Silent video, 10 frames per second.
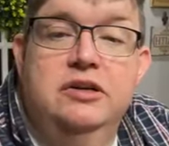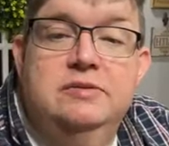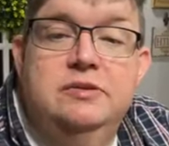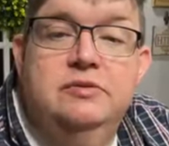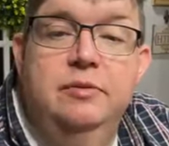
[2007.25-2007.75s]

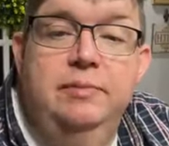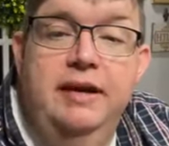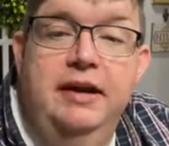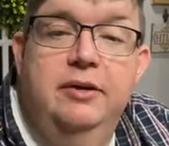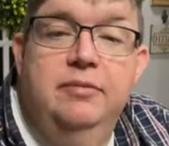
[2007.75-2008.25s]
christmas
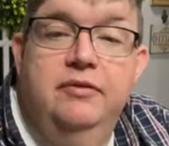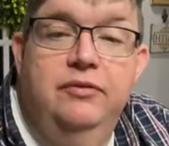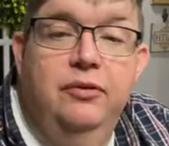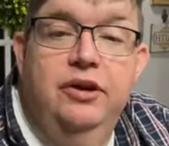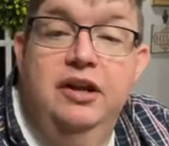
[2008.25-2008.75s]
will be here
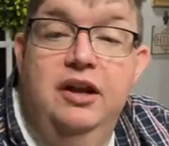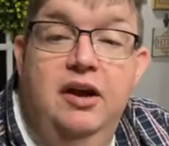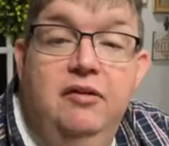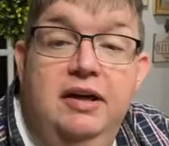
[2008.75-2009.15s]
before you